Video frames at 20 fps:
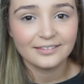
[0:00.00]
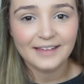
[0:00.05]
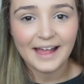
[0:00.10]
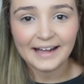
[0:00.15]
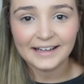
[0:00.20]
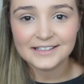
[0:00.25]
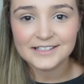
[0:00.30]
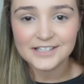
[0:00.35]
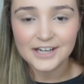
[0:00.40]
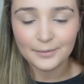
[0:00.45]

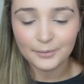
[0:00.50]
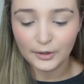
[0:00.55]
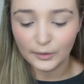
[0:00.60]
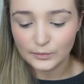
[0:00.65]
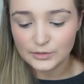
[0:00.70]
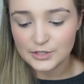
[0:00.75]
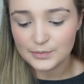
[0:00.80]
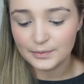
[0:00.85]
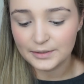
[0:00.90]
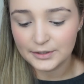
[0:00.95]
Next, I'm
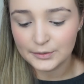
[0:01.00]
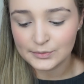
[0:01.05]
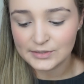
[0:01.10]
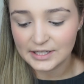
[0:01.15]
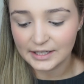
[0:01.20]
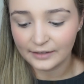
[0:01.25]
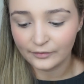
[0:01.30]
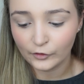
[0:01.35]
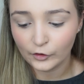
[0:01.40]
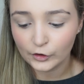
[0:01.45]
going to be
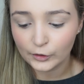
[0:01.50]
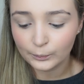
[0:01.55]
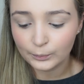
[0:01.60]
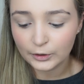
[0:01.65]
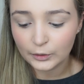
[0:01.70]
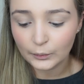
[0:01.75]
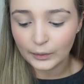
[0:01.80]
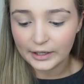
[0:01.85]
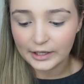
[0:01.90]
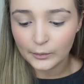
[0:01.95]
using another
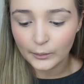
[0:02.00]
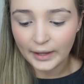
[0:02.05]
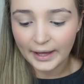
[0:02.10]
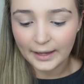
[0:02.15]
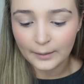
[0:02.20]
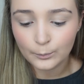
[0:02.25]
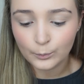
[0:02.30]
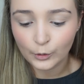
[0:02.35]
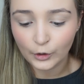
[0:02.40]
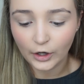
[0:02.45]
Beauty
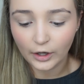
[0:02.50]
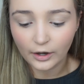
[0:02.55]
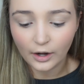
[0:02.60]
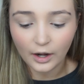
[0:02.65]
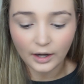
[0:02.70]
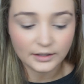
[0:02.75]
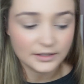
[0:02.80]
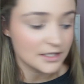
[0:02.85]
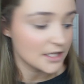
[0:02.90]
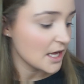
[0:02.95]
UK
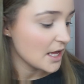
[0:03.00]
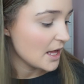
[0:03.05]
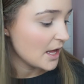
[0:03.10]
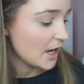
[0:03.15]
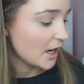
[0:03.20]
product.